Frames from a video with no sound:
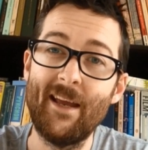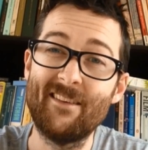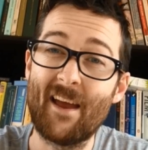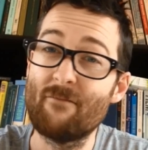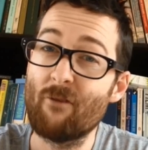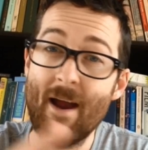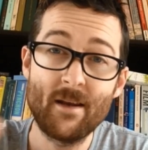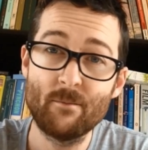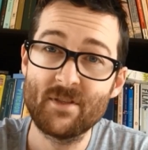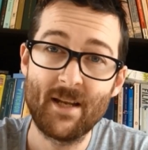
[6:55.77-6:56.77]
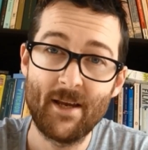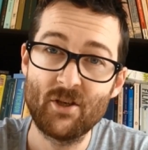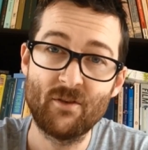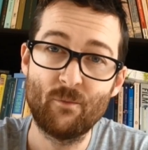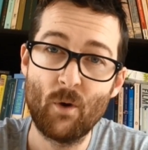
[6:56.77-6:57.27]
a random
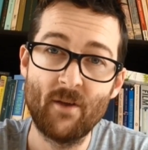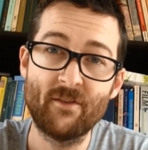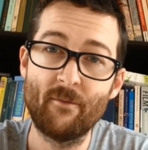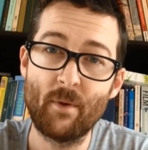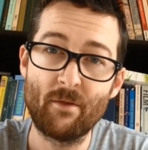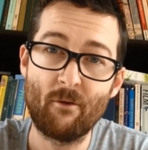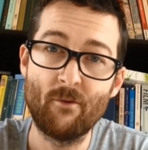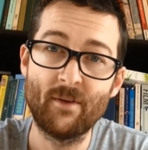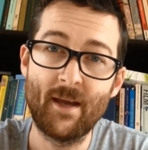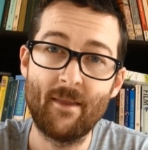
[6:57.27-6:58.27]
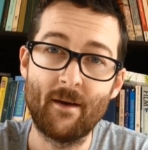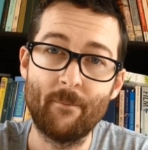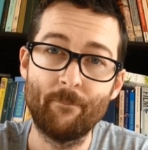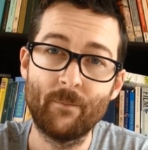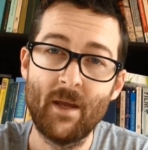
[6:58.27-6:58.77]
selection of words that have been thrown together.
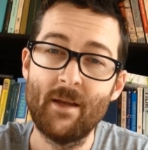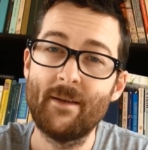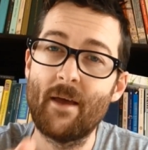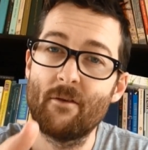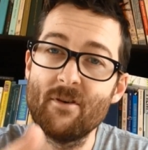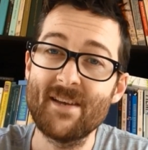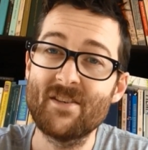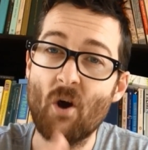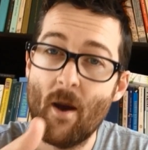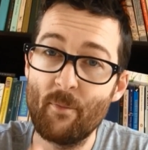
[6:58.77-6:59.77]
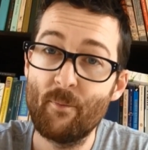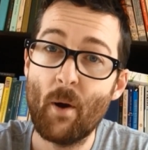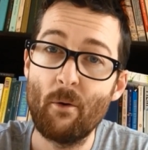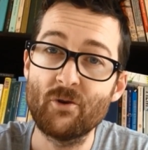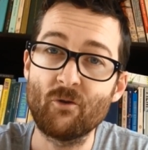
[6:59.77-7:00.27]
Now, there is a type of
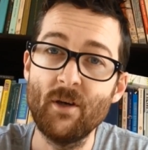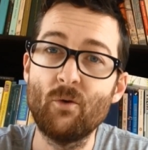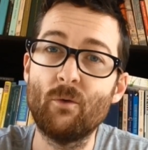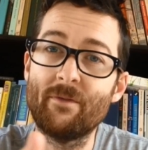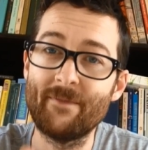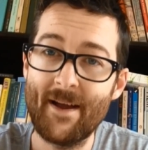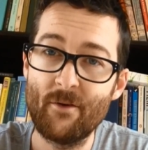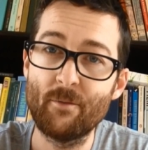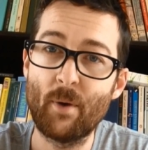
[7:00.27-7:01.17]
poetry called found